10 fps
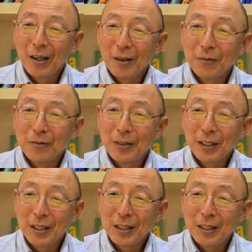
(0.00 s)
of
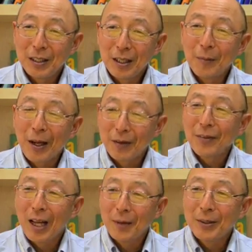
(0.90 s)
the amount
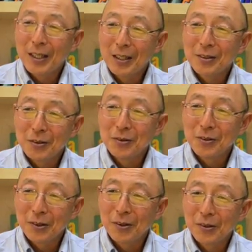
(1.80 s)
of time it takes
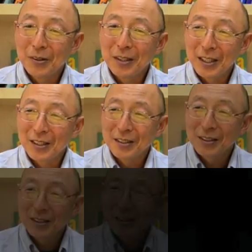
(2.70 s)
students to learn
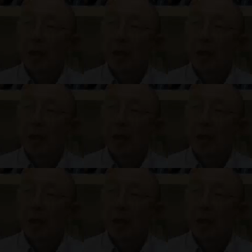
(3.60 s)
English.